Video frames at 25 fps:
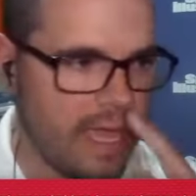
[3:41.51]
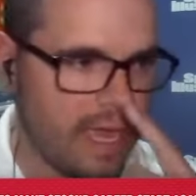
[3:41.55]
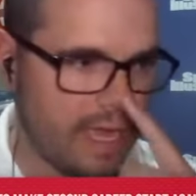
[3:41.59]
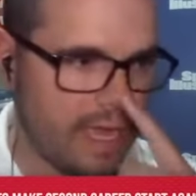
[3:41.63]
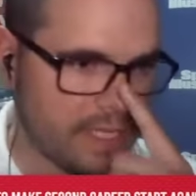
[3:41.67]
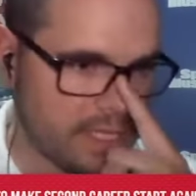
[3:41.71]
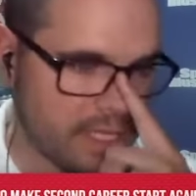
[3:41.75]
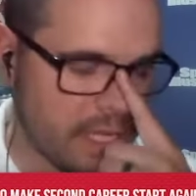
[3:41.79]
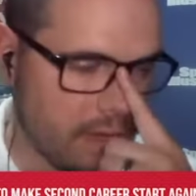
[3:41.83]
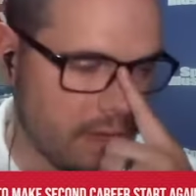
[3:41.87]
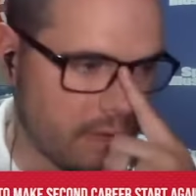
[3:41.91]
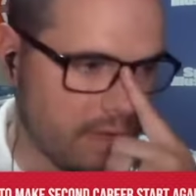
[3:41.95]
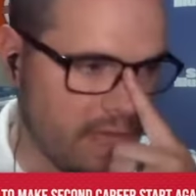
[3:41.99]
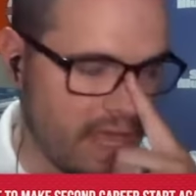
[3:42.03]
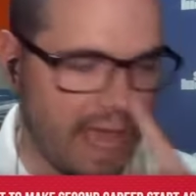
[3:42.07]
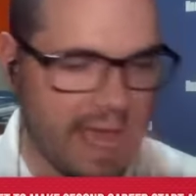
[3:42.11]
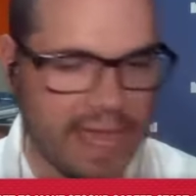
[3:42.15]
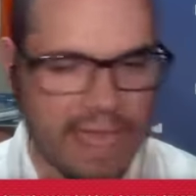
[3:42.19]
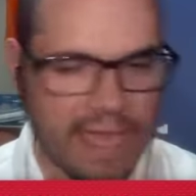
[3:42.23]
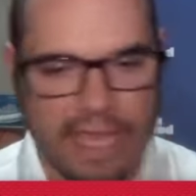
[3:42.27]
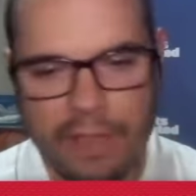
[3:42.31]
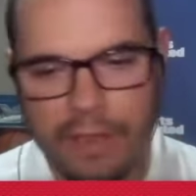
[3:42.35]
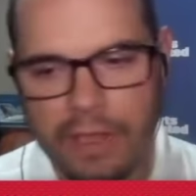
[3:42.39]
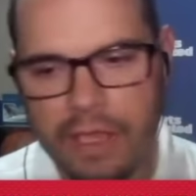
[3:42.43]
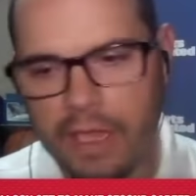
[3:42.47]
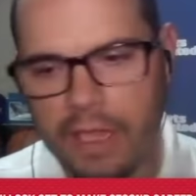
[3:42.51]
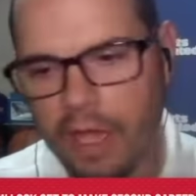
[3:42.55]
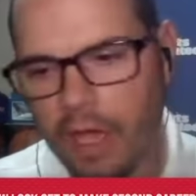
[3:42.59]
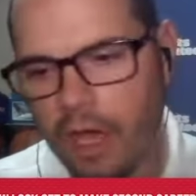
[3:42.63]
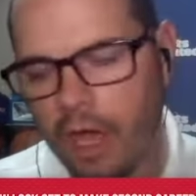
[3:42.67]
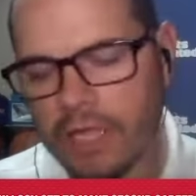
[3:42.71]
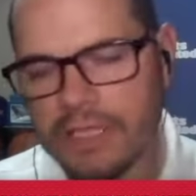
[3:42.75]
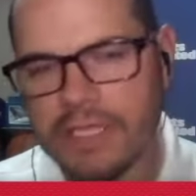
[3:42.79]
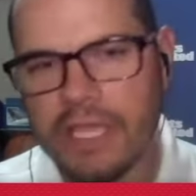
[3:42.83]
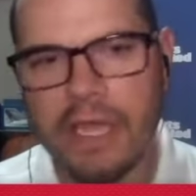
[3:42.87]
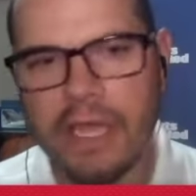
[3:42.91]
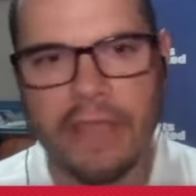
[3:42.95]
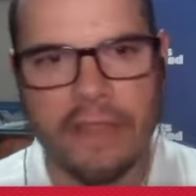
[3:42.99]
And so, yeah, he,
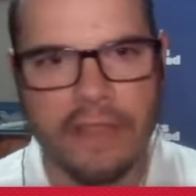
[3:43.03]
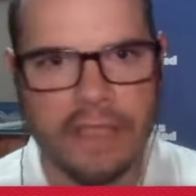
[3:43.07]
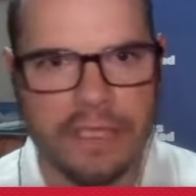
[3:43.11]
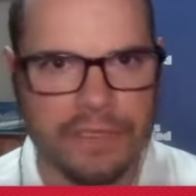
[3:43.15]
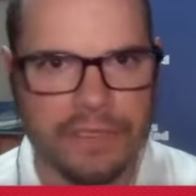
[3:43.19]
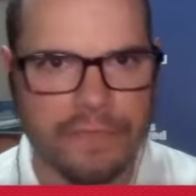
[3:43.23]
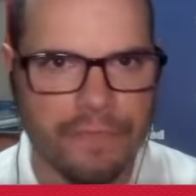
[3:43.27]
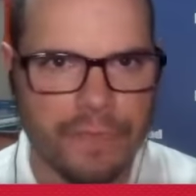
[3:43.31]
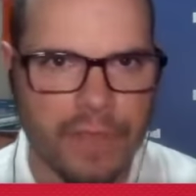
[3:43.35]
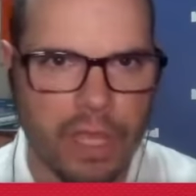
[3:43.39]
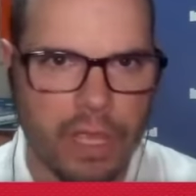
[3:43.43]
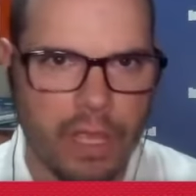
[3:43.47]
I'll tell you this